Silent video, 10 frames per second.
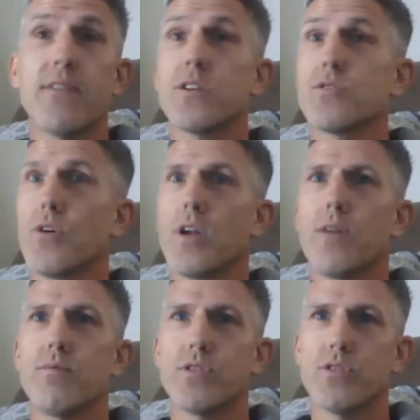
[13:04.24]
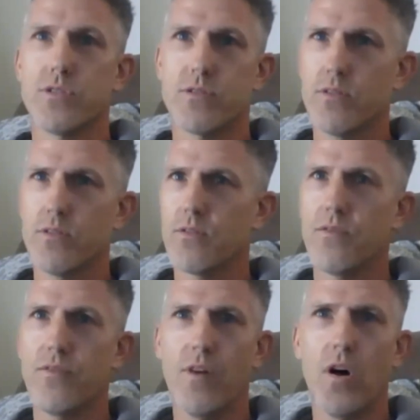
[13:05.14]
Arizona was just
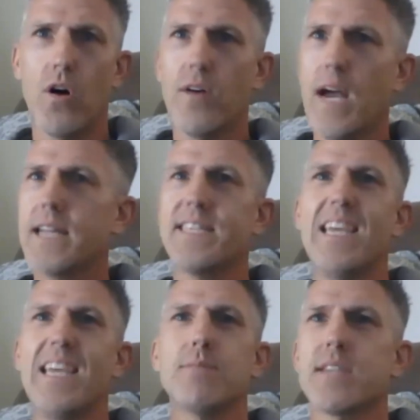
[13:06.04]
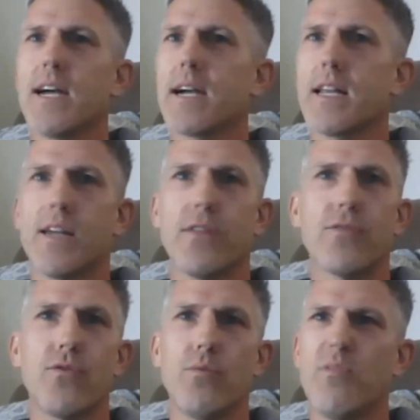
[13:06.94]
had teams cycling
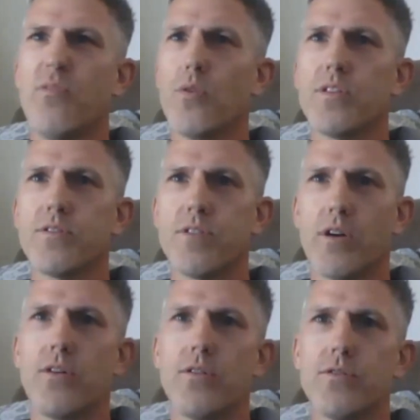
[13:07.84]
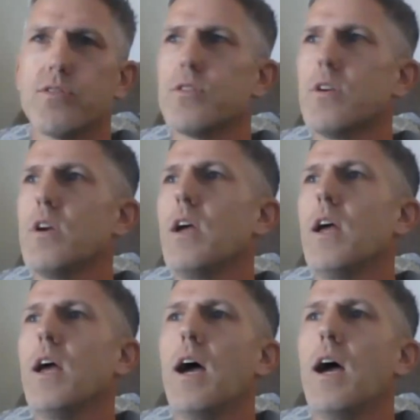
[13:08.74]
through before the tunnels,
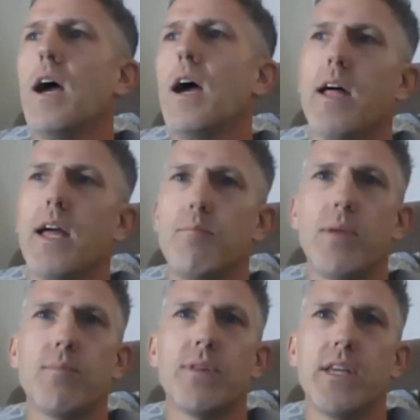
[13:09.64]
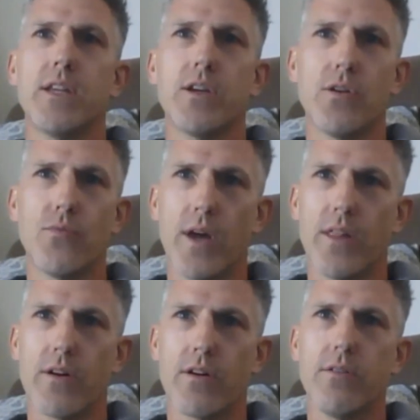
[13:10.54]
and people needed good
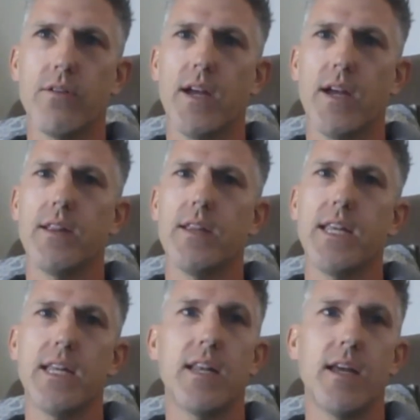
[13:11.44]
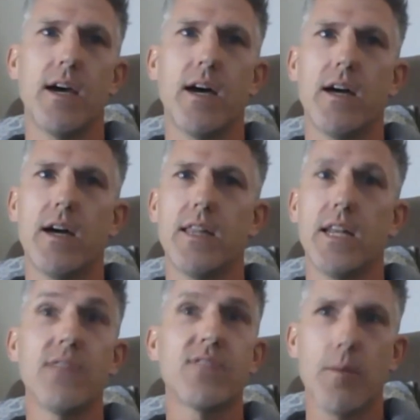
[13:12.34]
weather, and they needed the
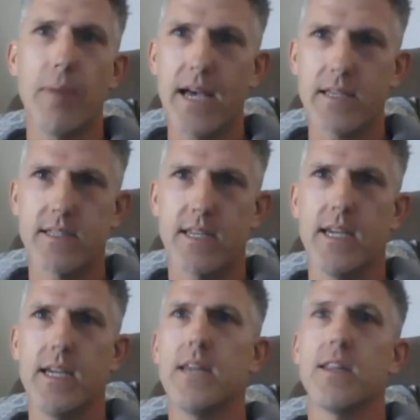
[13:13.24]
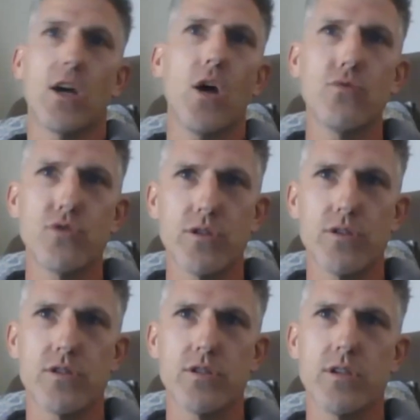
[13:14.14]
lift capacity and the
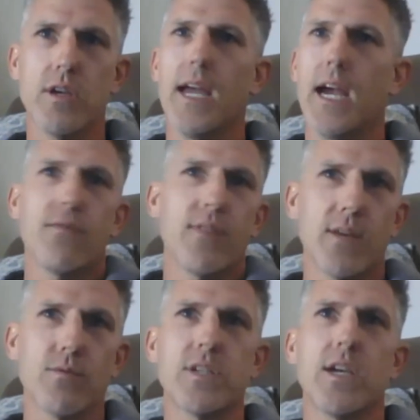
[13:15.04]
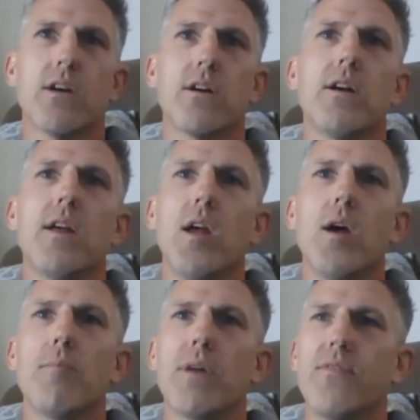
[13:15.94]
coaches. Everything was here,
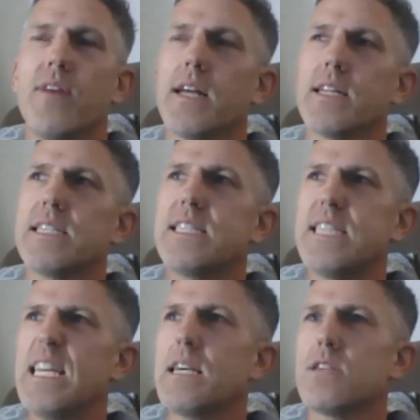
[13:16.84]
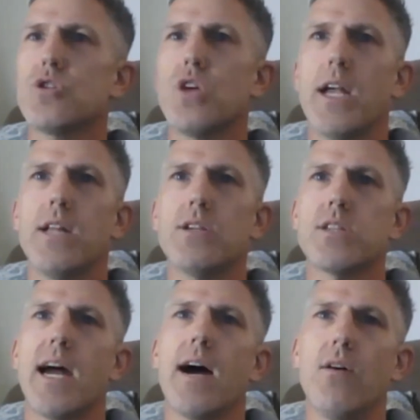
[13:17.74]
but I feel like the scene has changed
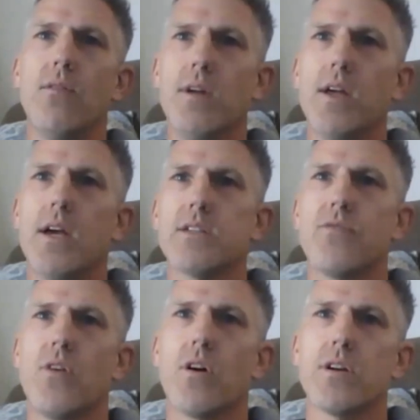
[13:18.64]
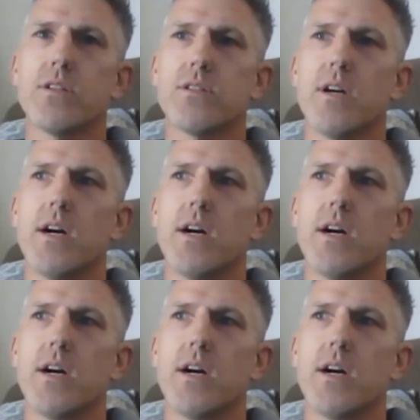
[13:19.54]
now. As far as